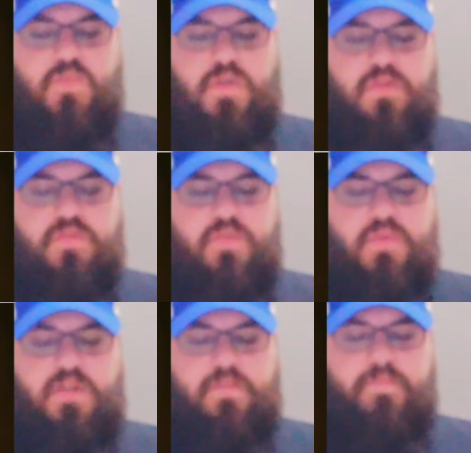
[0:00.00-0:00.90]
swallowed them
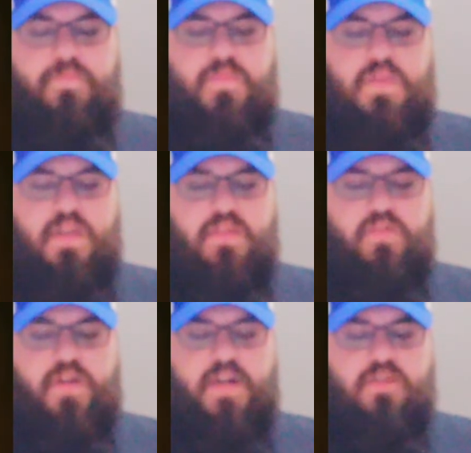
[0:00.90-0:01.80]
up, and
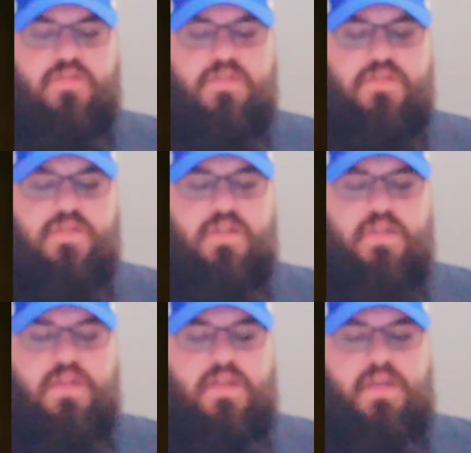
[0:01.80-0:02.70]
their houses,
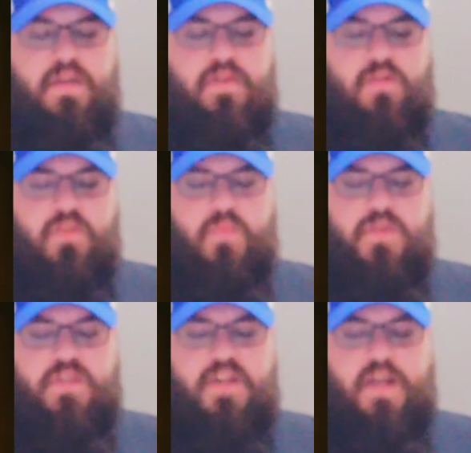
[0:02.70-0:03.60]
and all the
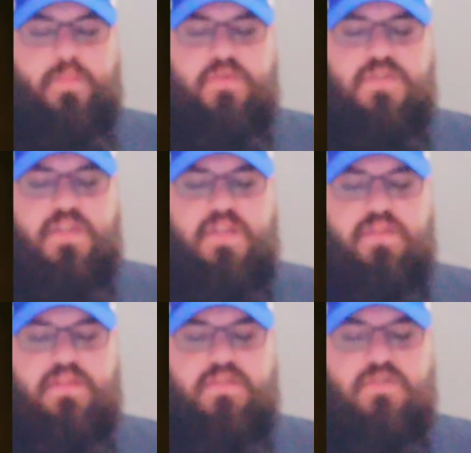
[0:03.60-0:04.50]
men that
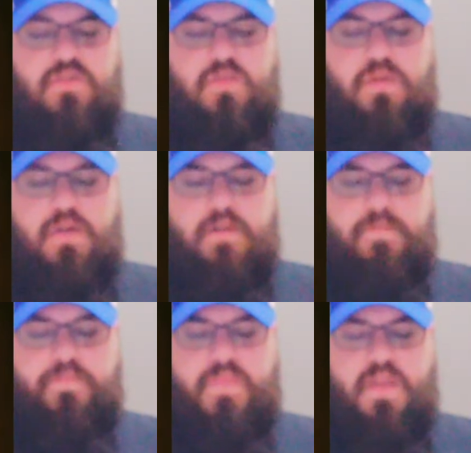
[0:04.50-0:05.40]
appertained unto Korah,
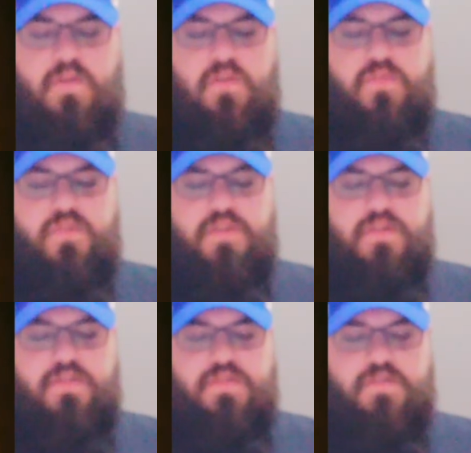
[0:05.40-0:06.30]
and all their
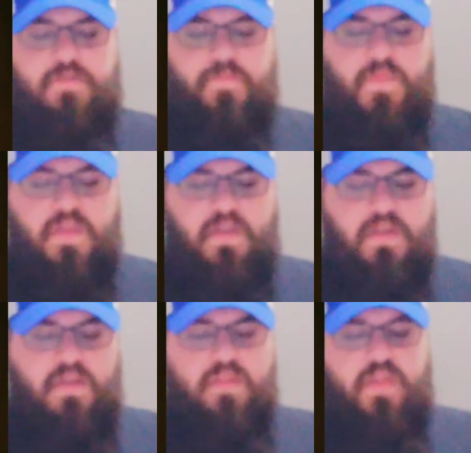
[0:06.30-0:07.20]
goods.
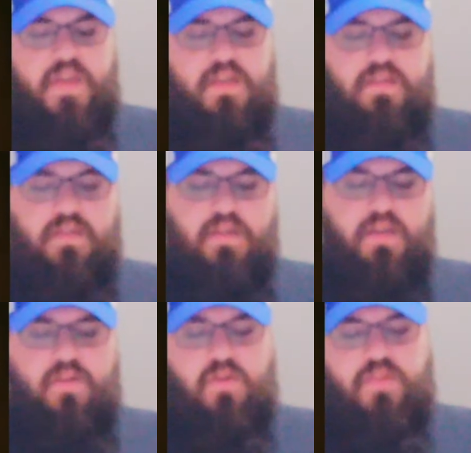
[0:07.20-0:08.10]
they
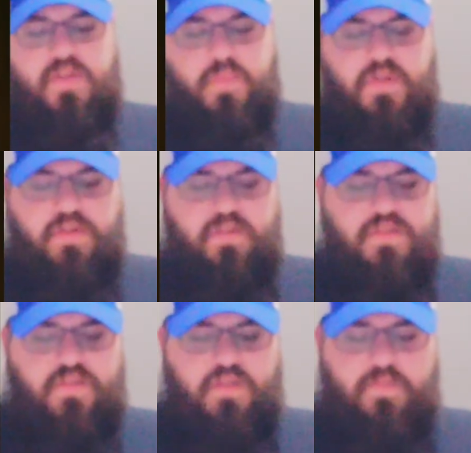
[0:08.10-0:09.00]
and all that appeared
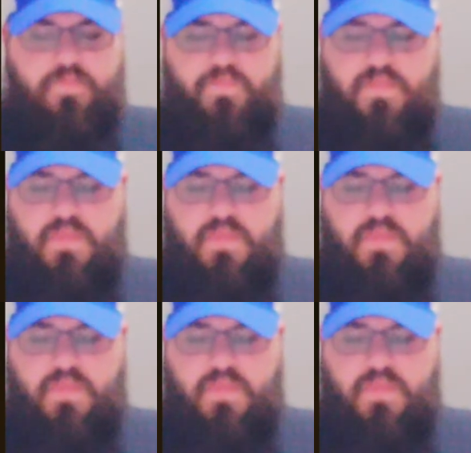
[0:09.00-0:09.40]
to them,